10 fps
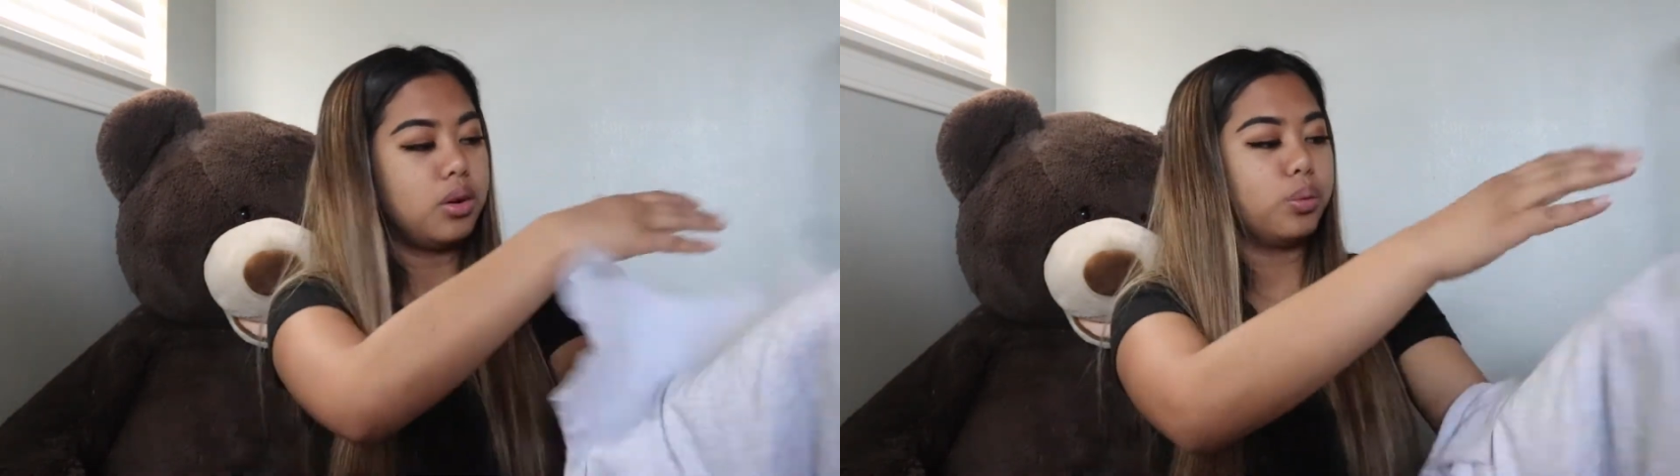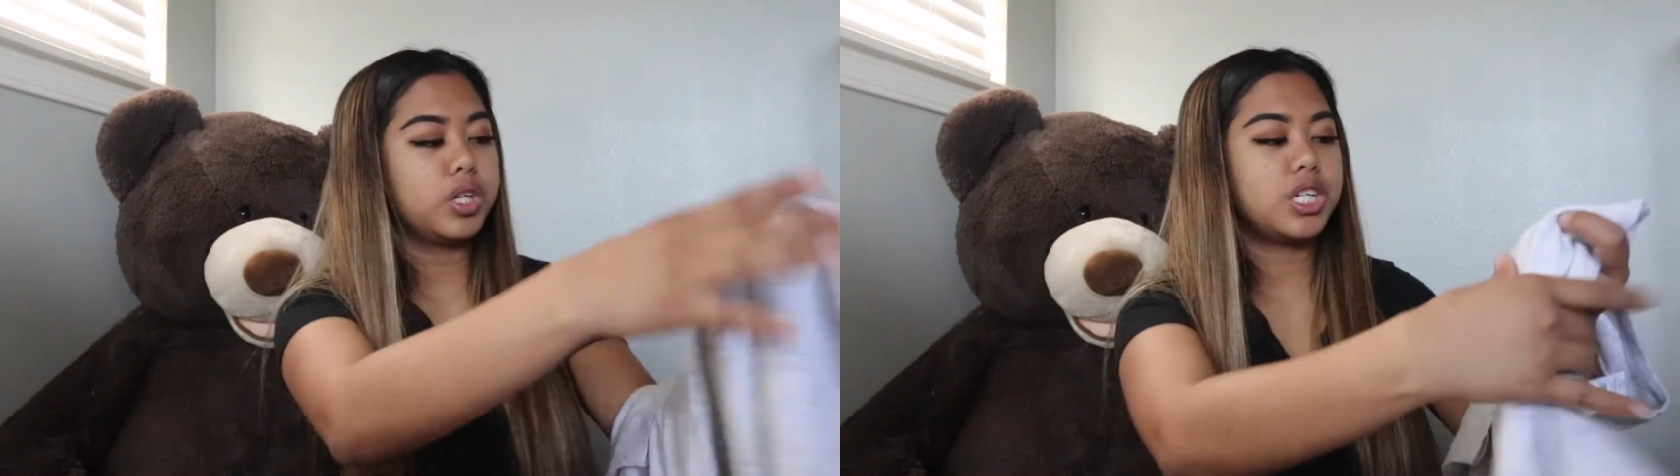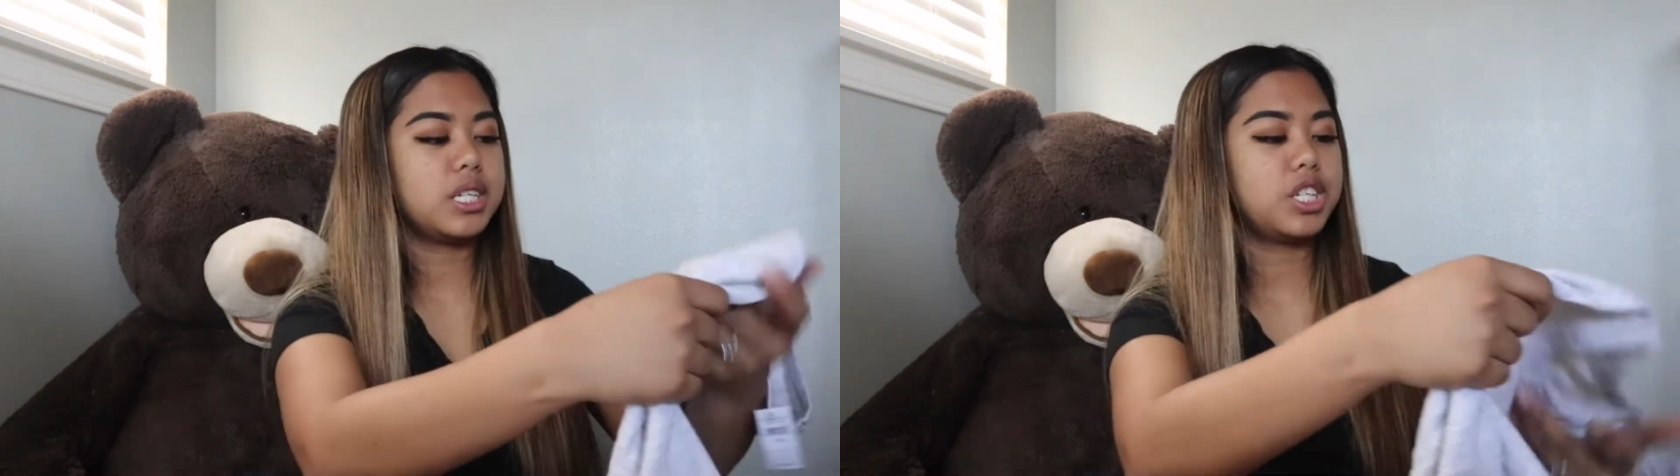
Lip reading: which is